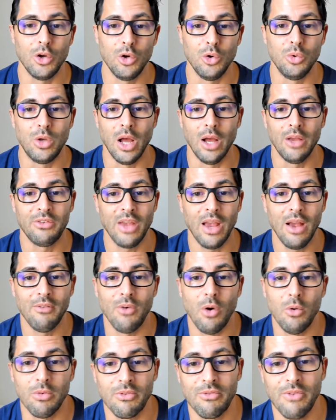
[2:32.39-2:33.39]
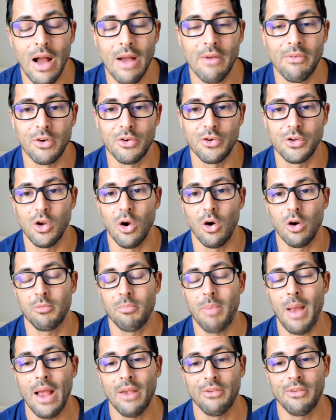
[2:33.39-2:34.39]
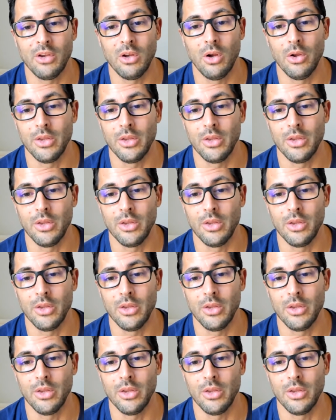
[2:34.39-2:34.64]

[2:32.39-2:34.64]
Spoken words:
who does have over 500 yards passing